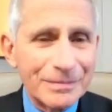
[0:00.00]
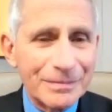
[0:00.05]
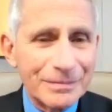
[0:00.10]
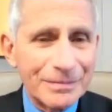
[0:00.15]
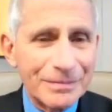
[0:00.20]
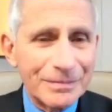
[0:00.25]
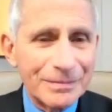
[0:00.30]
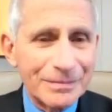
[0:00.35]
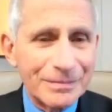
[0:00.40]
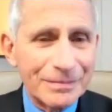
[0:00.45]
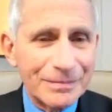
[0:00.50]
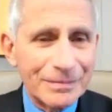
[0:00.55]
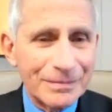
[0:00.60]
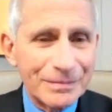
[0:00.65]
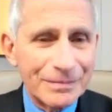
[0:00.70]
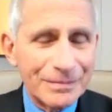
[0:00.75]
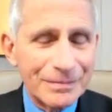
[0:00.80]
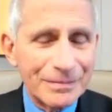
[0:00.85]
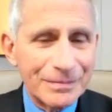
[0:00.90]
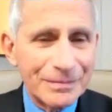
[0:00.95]

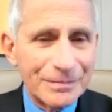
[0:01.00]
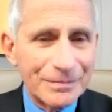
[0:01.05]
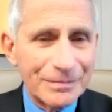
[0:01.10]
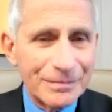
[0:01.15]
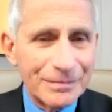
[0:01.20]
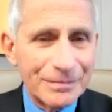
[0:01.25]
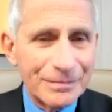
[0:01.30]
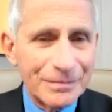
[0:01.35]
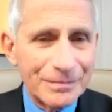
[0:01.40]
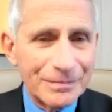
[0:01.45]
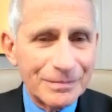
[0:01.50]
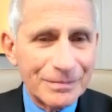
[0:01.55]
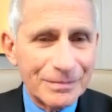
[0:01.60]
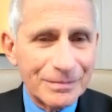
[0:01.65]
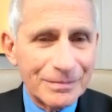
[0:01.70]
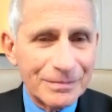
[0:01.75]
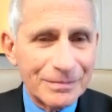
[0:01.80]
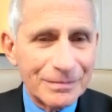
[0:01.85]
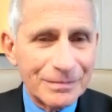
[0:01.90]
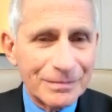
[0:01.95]

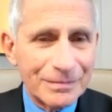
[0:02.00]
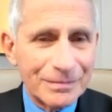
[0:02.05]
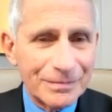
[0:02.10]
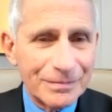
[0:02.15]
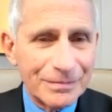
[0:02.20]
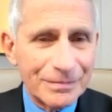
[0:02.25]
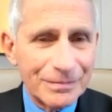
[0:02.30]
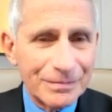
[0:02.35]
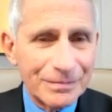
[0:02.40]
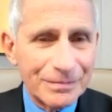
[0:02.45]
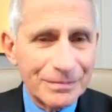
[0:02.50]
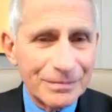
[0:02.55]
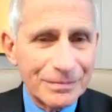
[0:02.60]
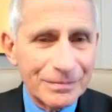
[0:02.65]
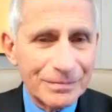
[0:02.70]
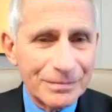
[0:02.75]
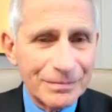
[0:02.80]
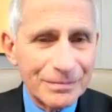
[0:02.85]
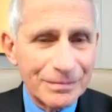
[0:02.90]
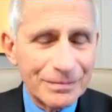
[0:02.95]

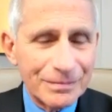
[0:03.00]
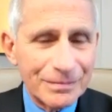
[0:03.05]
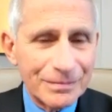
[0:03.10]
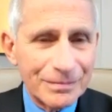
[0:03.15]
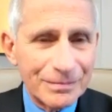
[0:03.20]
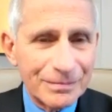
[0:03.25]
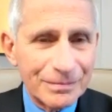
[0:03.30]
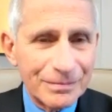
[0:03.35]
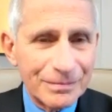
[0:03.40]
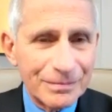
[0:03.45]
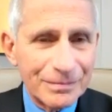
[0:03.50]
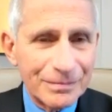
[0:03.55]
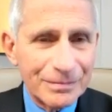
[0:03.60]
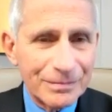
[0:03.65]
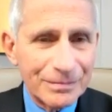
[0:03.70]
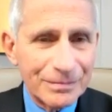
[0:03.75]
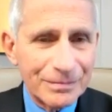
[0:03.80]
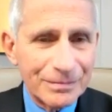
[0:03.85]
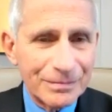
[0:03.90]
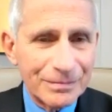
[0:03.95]

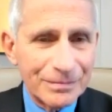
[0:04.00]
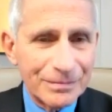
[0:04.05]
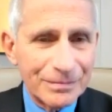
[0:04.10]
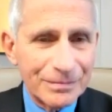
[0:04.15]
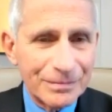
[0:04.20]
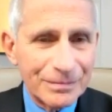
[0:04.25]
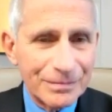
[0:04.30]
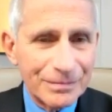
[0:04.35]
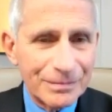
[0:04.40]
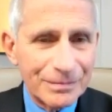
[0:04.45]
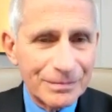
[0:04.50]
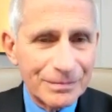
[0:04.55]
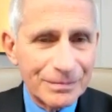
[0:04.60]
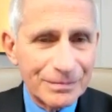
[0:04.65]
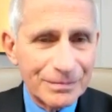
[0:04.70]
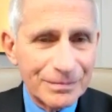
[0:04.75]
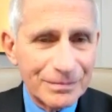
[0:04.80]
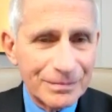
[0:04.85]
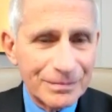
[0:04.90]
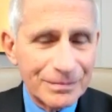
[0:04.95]

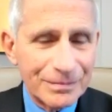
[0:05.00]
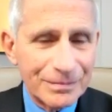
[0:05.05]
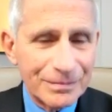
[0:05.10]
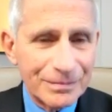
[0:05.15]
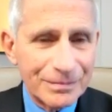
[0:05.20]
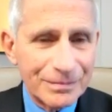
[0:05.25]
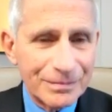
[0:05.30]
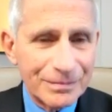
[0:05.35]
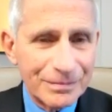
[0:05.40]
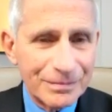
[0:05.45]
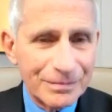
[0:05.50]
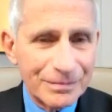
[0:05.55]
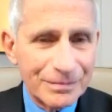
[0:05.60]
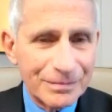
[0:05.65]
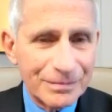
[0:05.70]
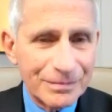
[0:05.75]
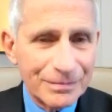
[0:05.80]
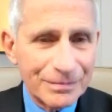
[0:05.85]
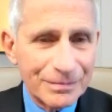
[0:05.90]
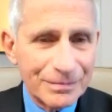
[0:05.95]

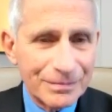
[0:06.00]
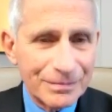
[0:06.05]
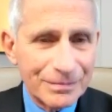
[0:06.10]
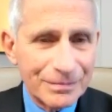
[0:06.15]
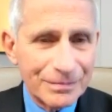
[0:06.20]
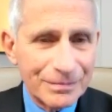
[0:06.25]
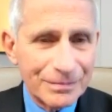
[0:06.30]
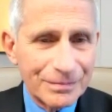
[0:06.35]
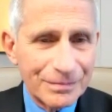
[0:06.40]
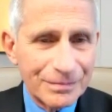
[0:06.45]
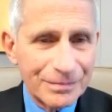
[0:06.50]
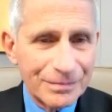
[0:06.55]
This person isn't speaking.